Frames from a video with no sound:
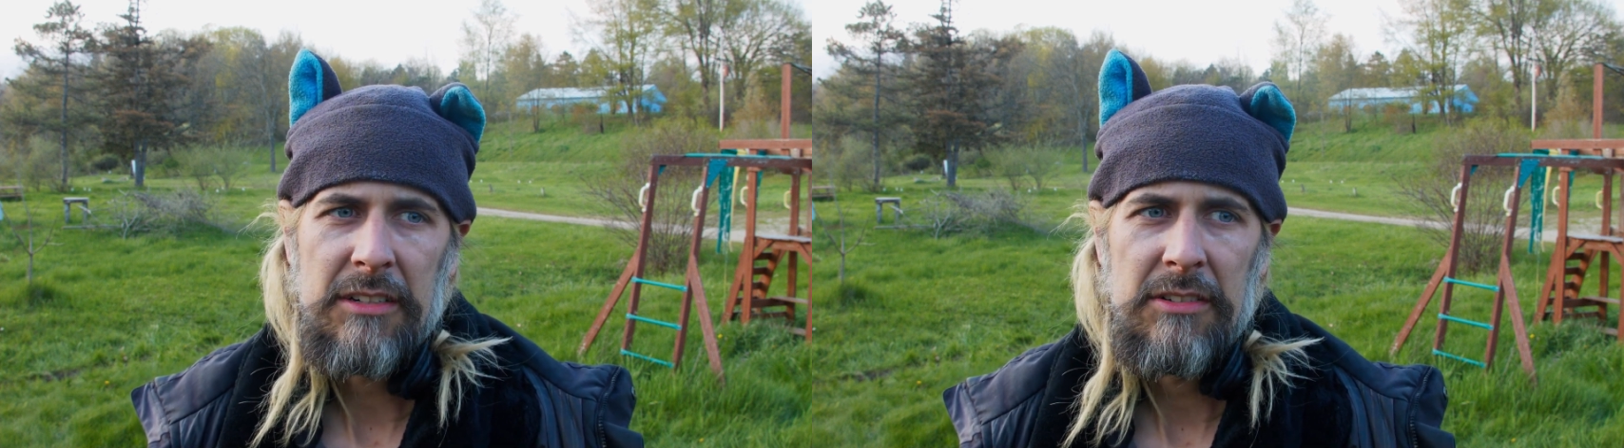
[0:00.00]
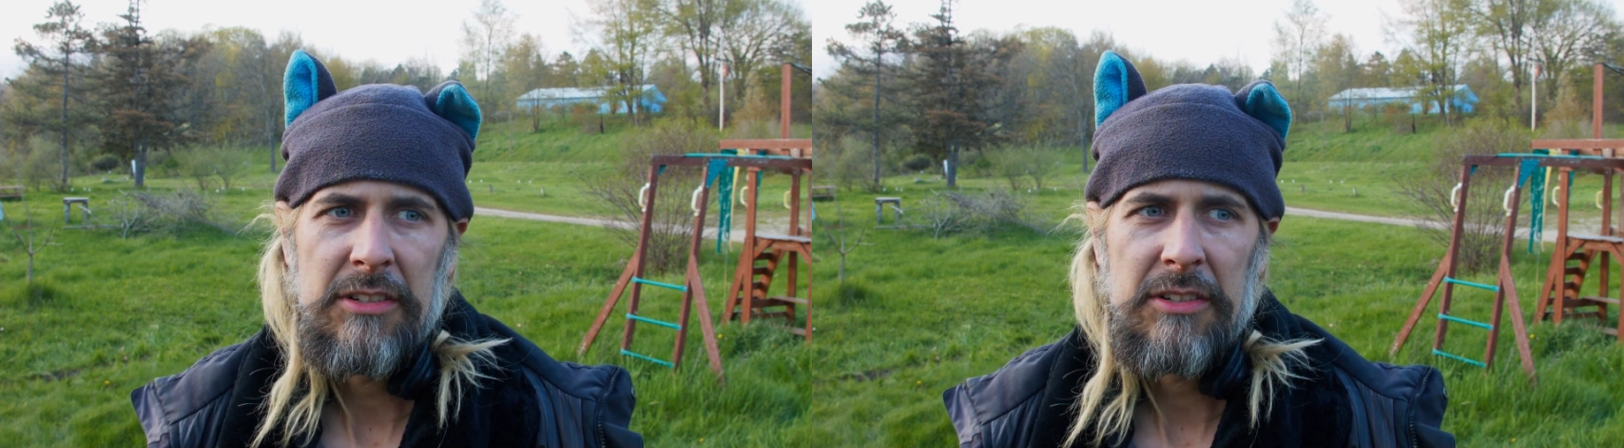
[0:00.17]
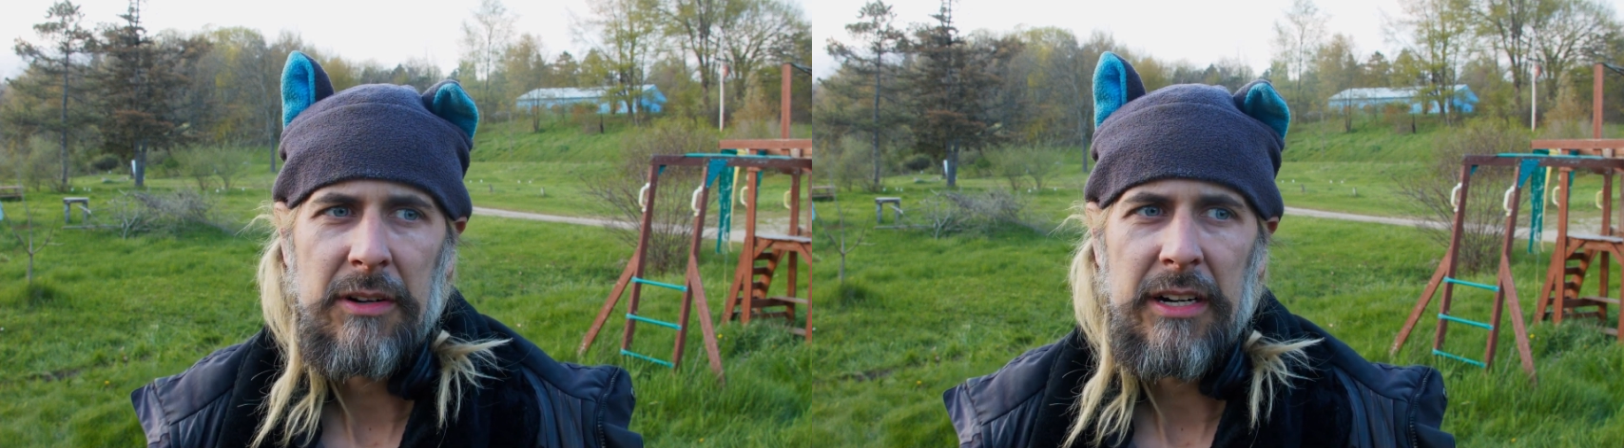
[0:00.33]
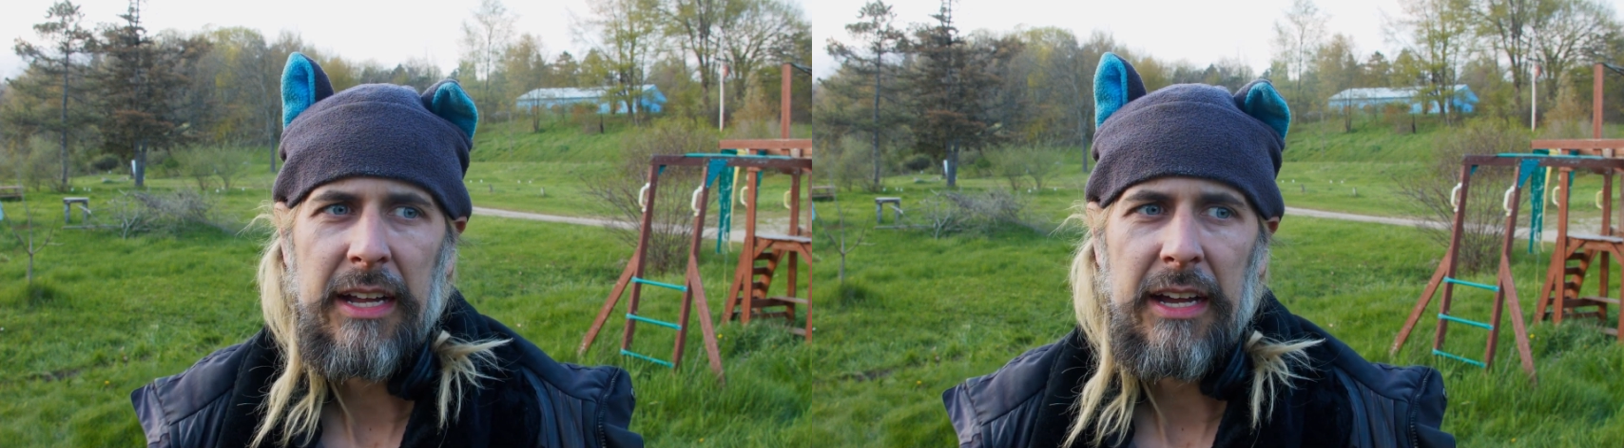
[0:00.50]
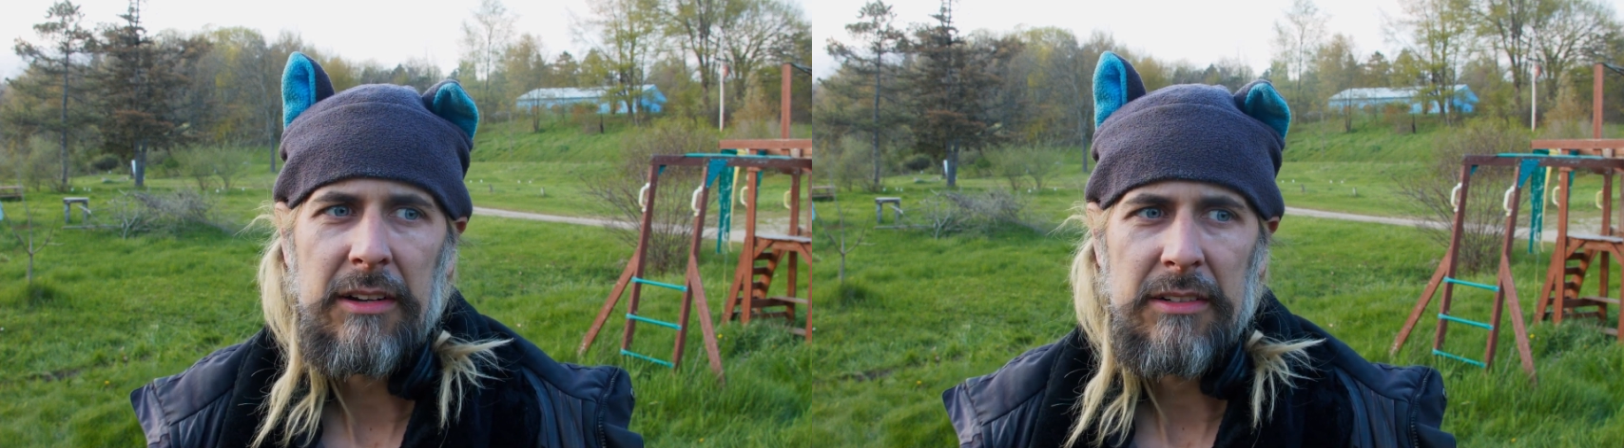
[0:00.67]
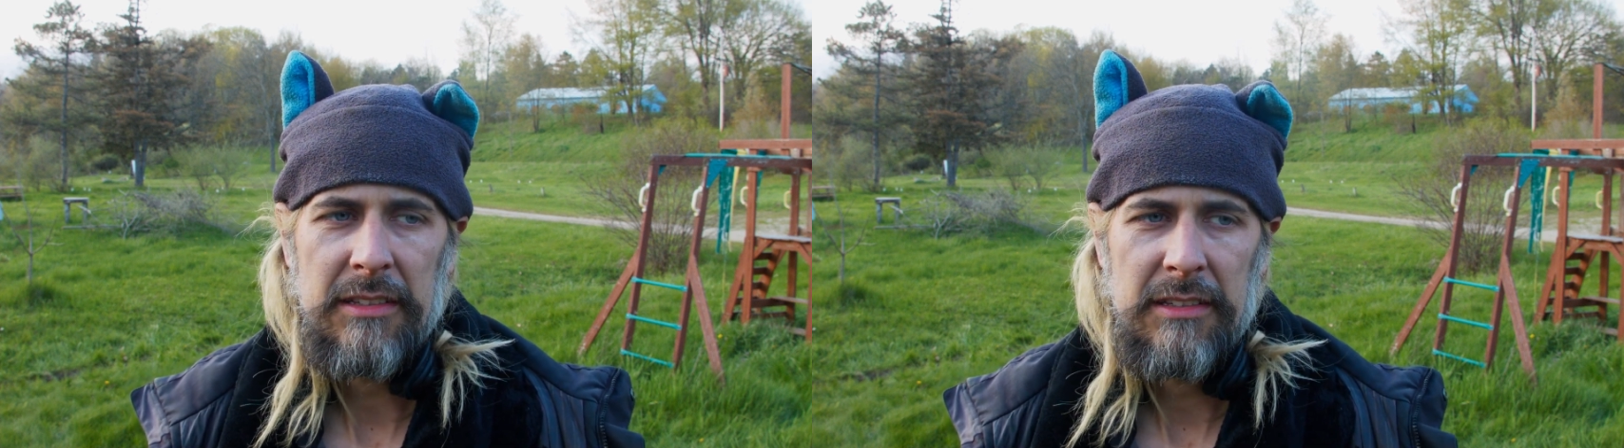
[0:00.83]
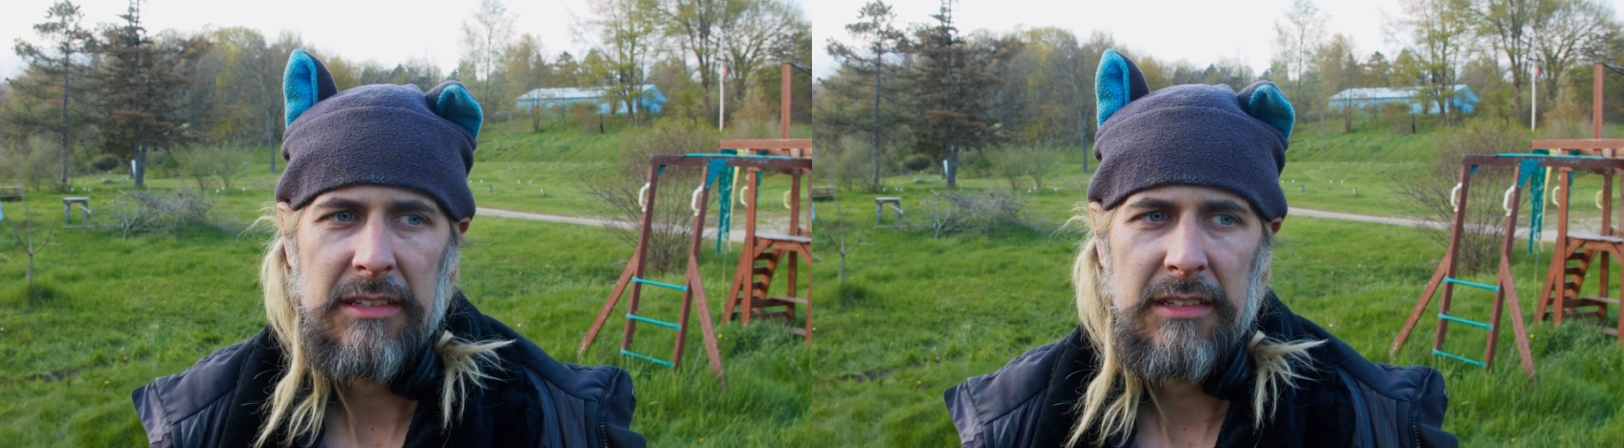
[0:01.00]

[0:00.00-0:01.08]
to short out